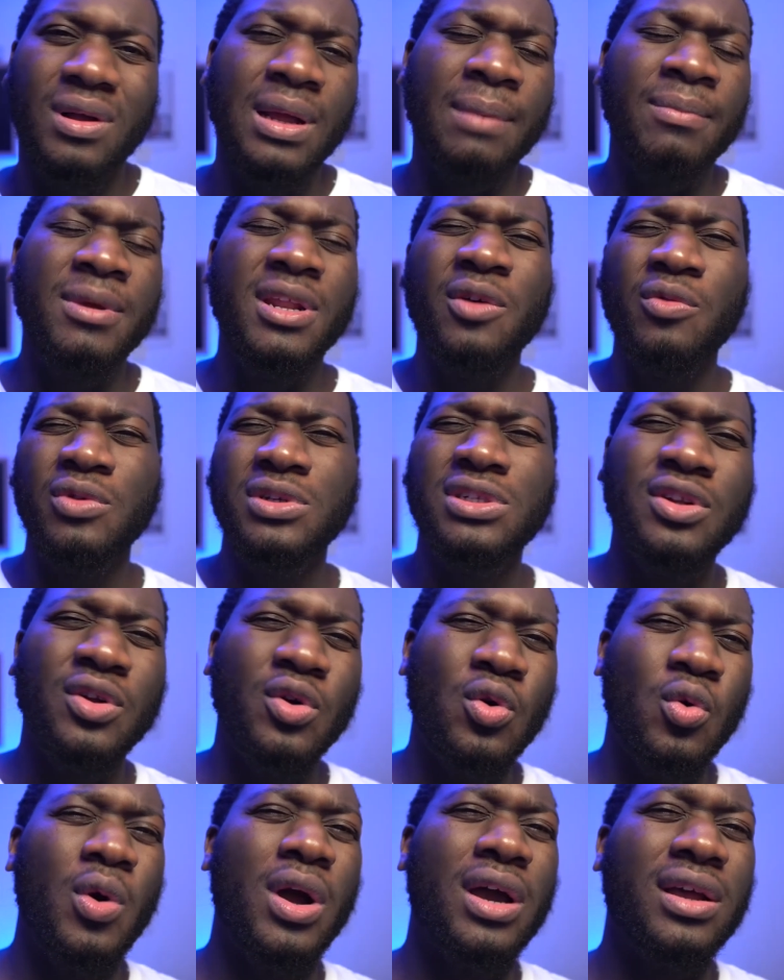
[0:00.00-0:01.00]
I mean, it
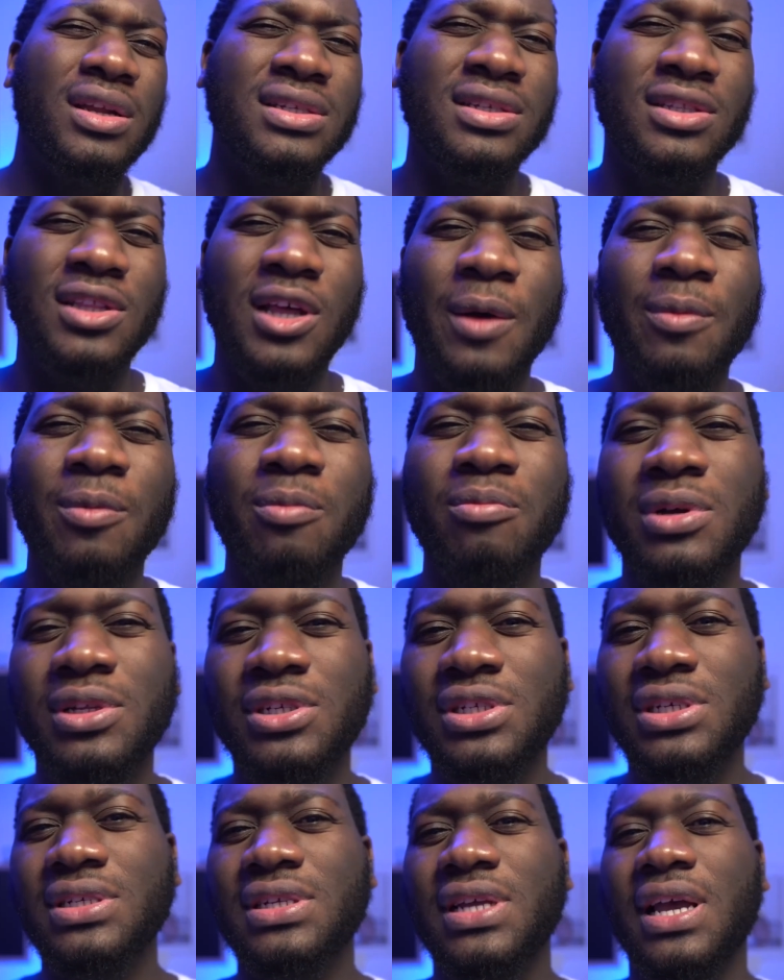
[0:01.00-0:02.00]
wasn't quite a stop, but
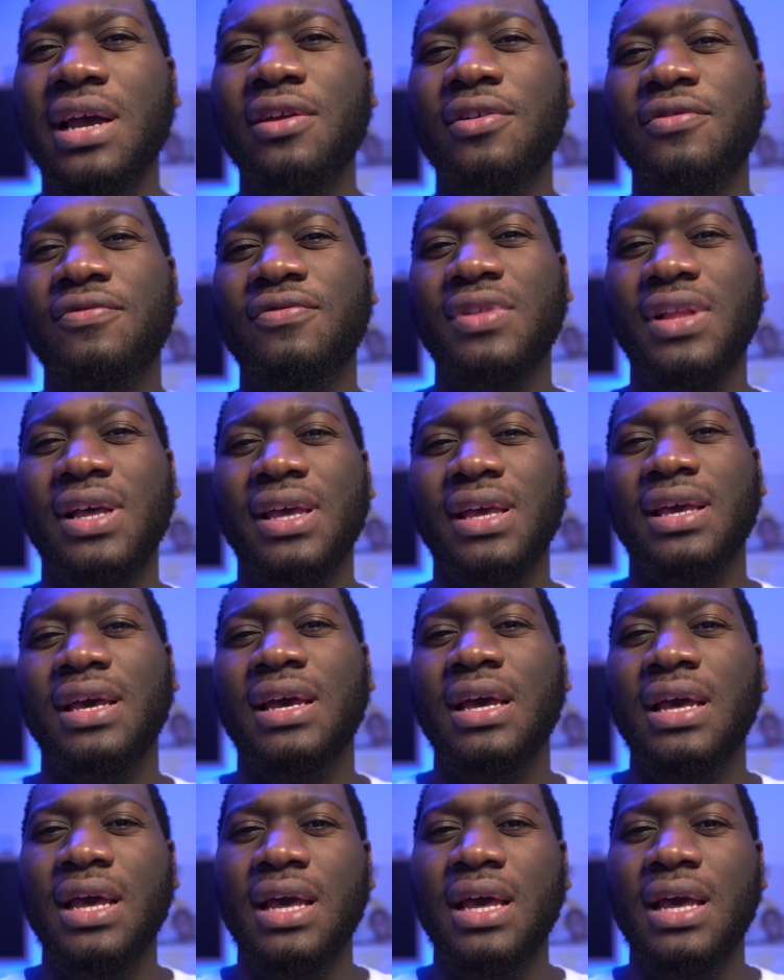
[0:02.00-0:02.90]
just kind of like